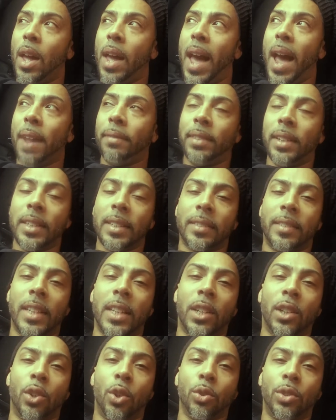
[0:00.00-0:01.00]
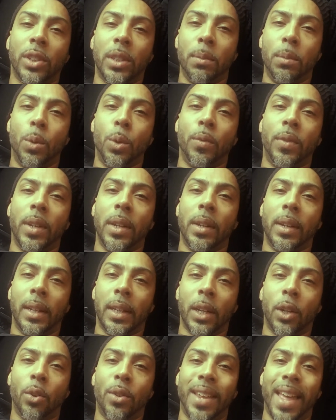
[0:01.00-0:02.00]
After it's there, go to the movie,
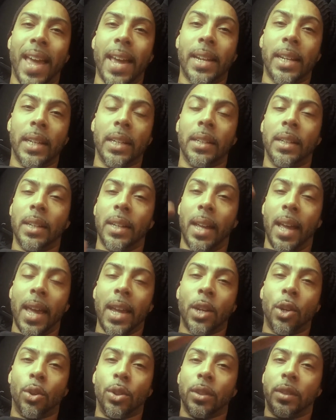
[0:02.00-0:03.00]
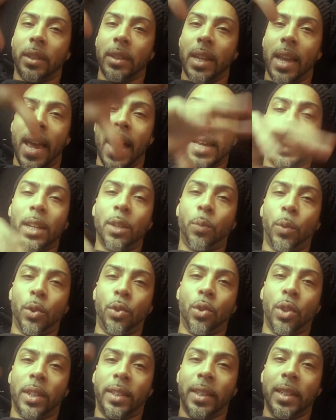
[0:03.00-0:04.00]
click on edit, and go into your edits where
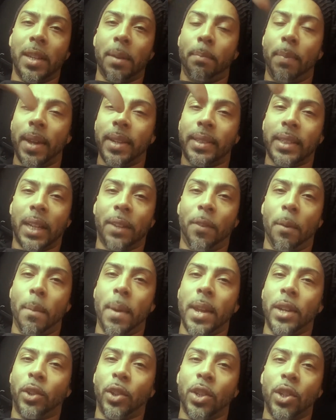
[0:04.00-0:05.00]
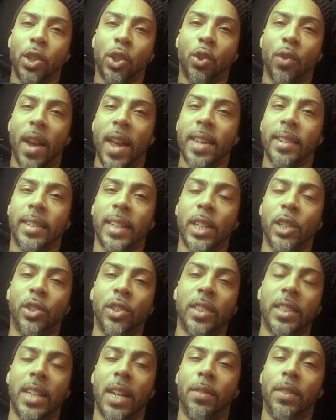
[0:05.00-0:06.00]
you can see your basic information, your
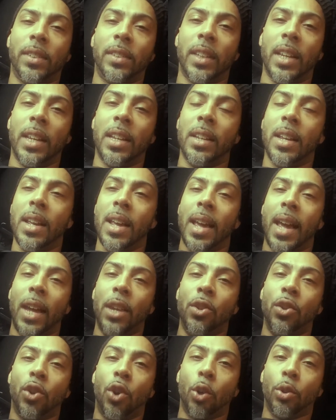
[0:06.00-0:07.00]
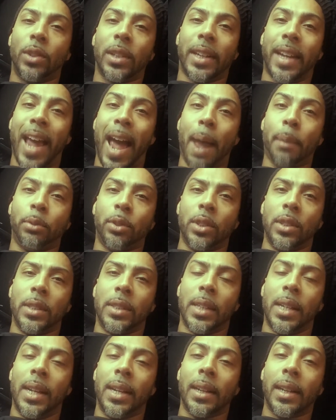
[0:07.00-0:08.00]
translations and everything, and you go to
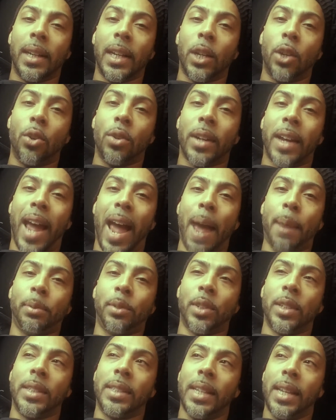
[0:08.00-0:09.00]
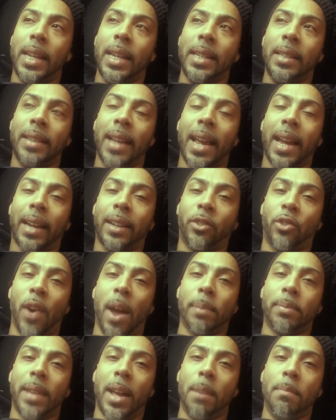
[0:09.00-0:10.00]
captions. Click on caption. In that
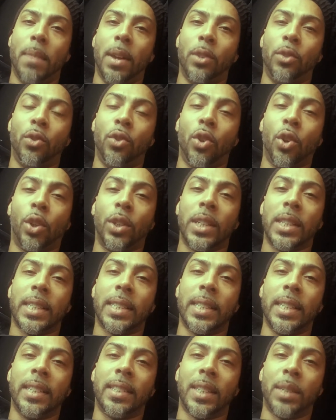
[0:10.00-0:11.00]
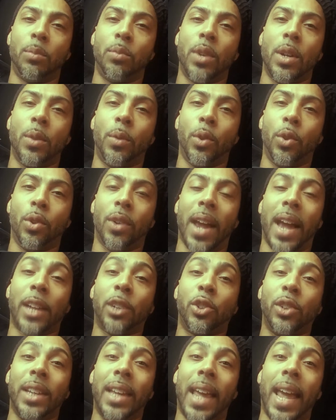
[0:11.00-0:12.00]
drop-down menu, you're going to see somewhere where you can
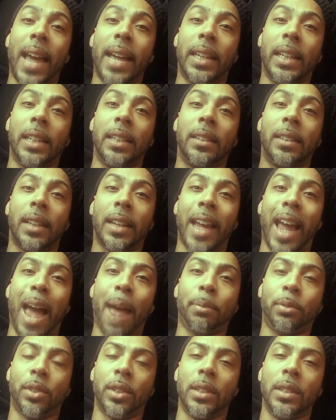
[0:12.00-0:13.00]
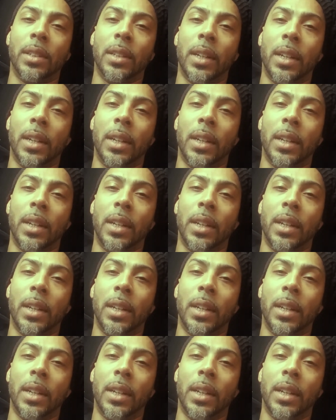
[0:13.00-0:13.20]
actually edit the caption.